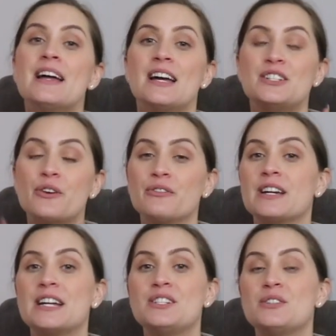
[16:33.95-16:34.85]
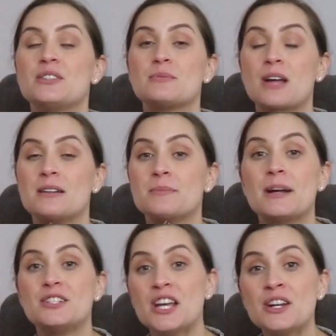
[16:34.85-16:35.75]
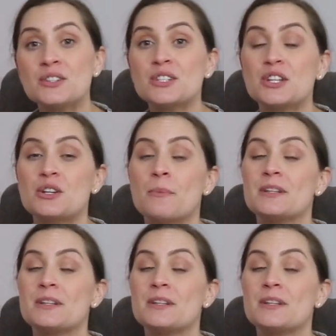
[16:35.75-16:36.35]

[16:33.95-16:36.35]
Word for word: And don't forget to subscribe to my channel so you don't